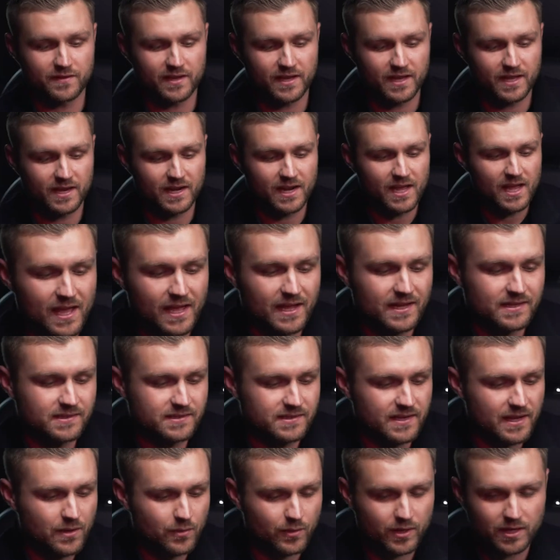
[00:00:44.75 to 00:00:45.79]
van, and
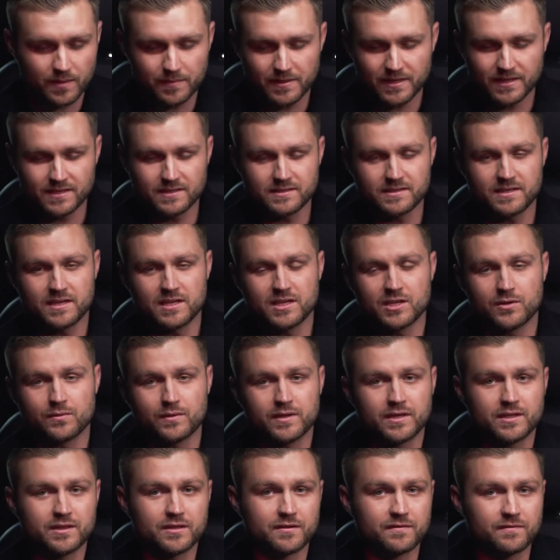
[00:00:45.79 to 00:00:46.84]
today we're going to be
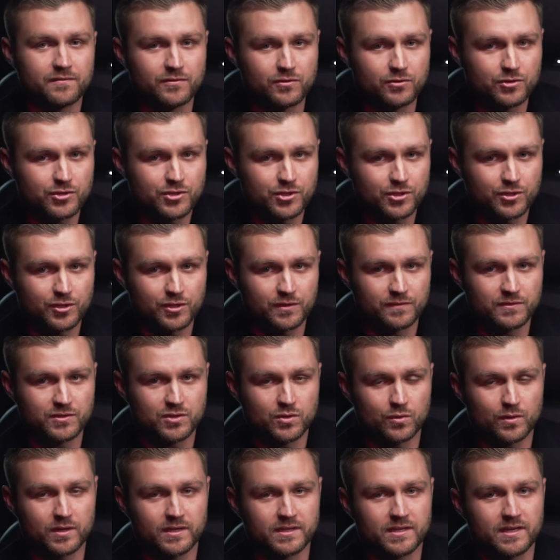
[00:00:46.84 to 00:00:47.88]
continuing the Future of
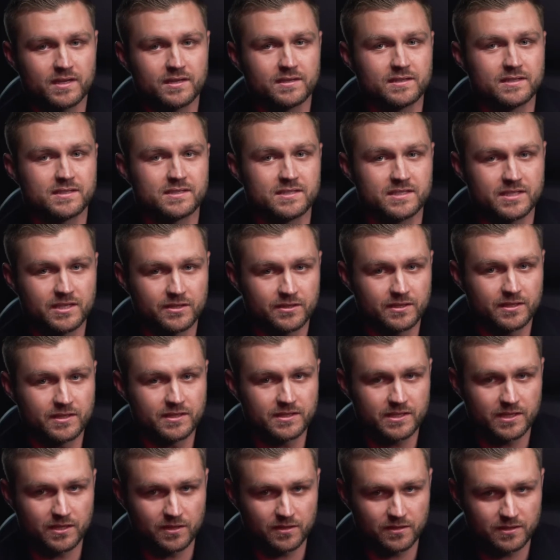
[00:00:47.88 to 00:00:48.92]
Storytelling
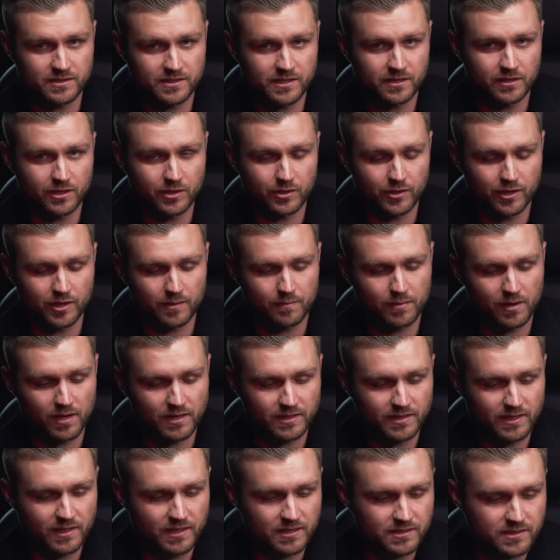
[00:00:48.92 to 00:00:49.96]
series here on the Scaling Creator
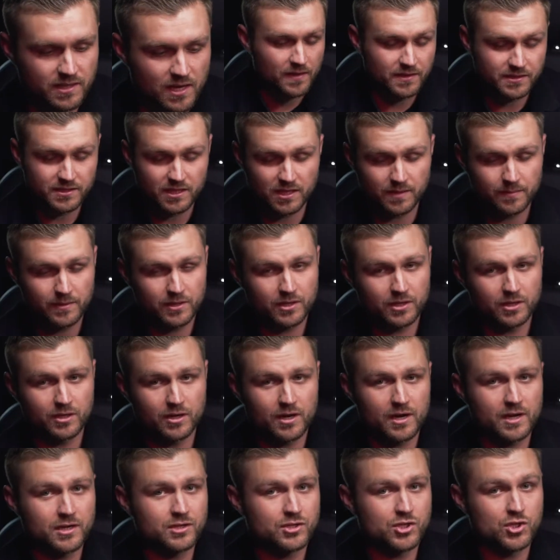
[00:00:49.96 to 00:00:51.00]
Podcast. This is going to be a
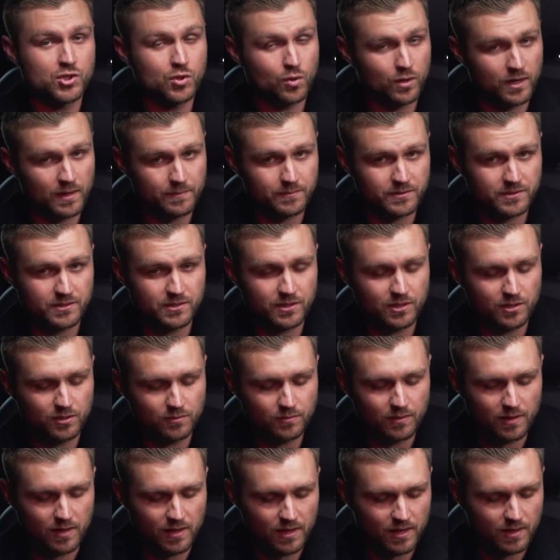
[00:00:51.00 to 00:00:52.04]
great short
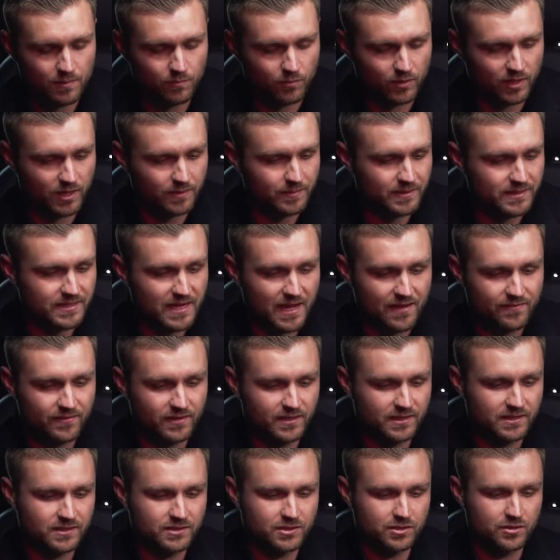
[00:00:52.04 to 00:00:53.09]
episode. We're going to be
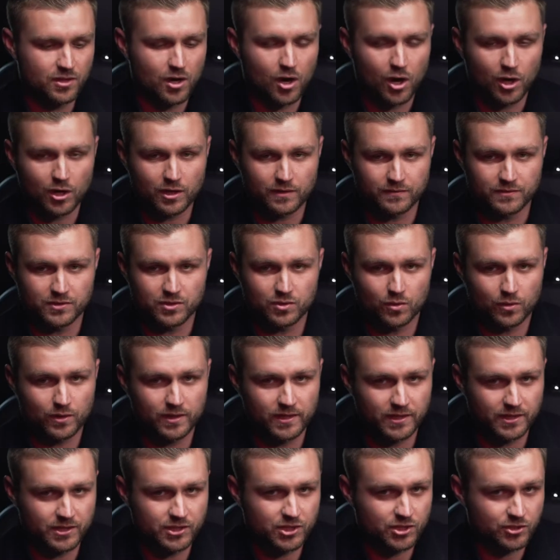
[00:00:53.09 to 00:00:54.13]
diving into the art of
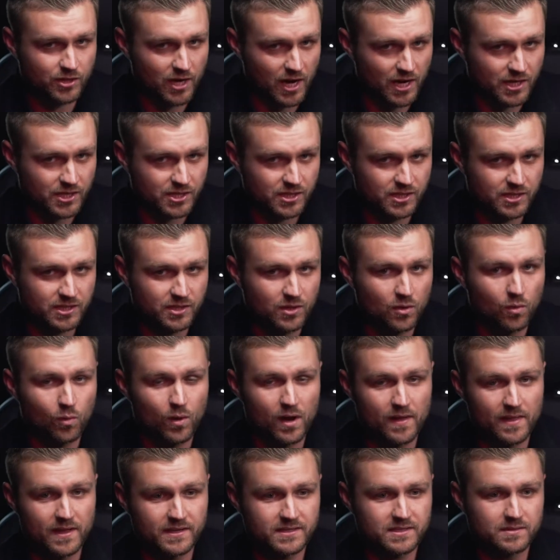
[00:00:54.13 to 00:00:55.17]
story extraction,
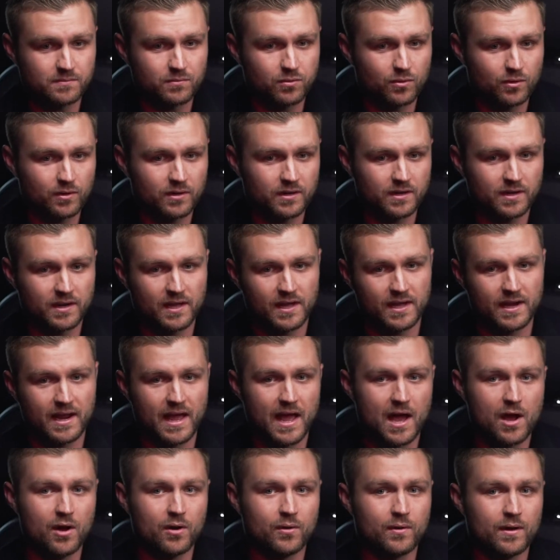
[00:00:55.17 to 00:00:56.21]
why that's important, and
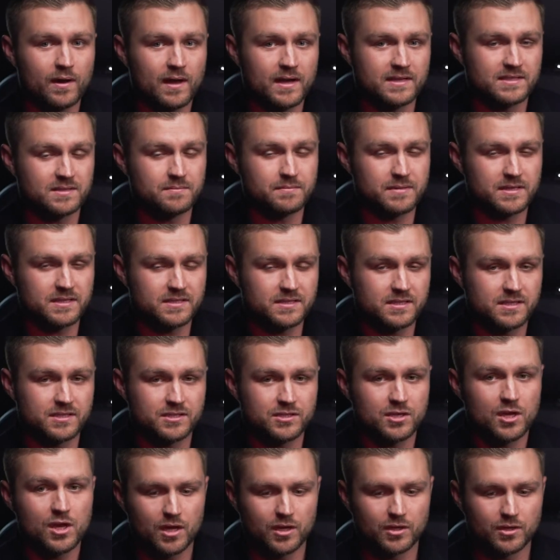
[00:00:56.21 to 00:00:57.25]
how, as a
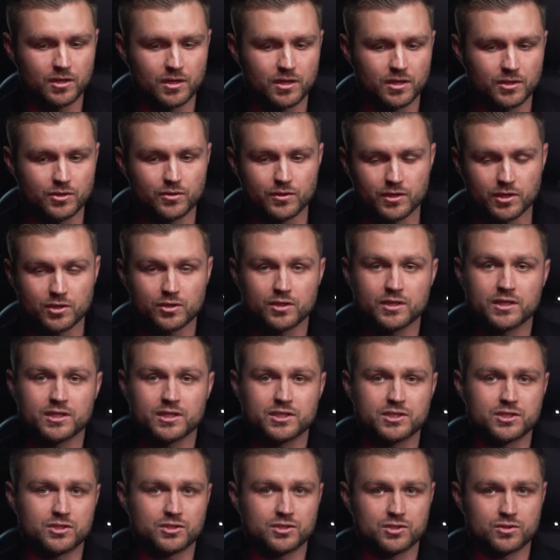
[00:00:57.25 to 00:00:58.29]
business, you can look
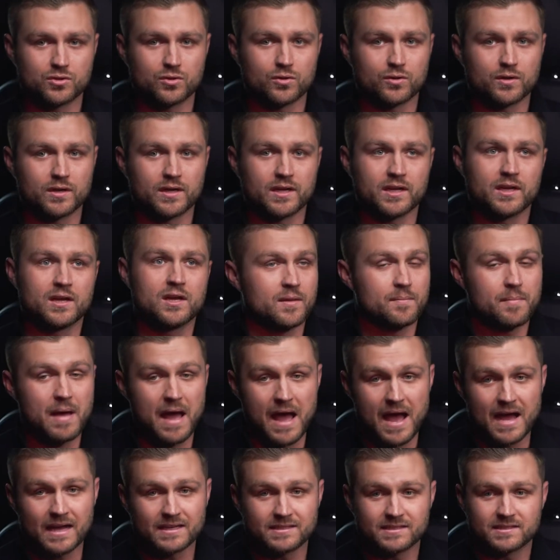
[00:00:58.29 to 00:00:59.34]
at your story, the
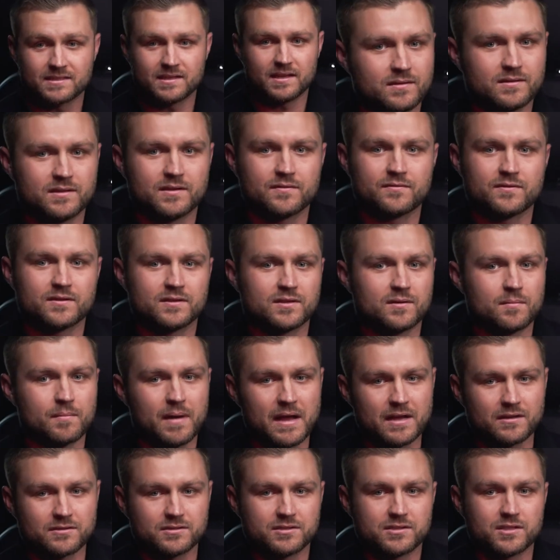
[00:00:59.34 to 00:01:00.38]
past, different
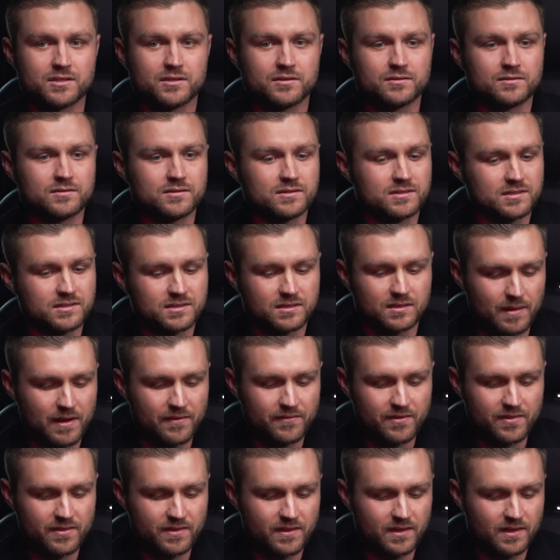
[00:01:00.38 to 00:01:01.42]
milestones,
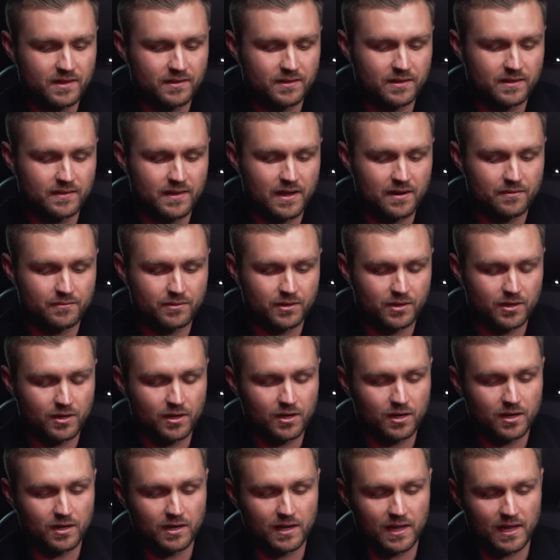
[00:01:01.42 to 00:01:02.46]
everything in that
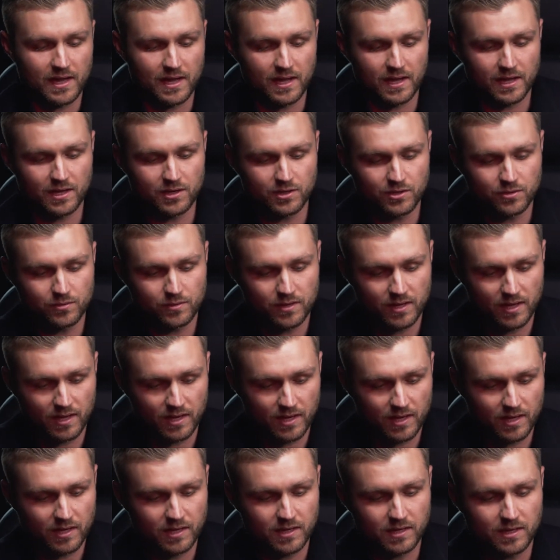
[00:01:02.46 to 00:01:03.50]
regard, and you
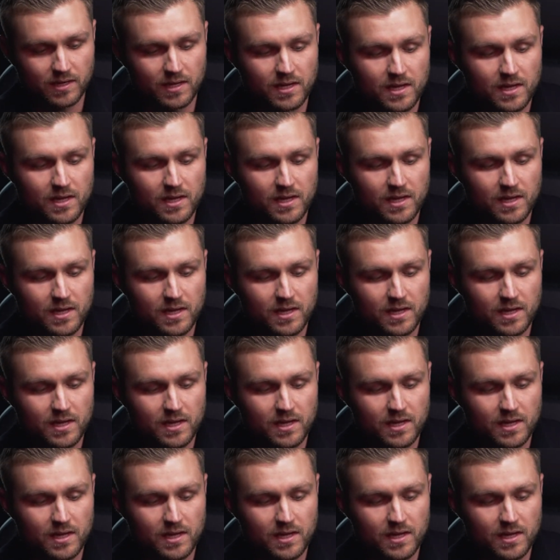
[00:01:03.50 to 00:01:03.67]
can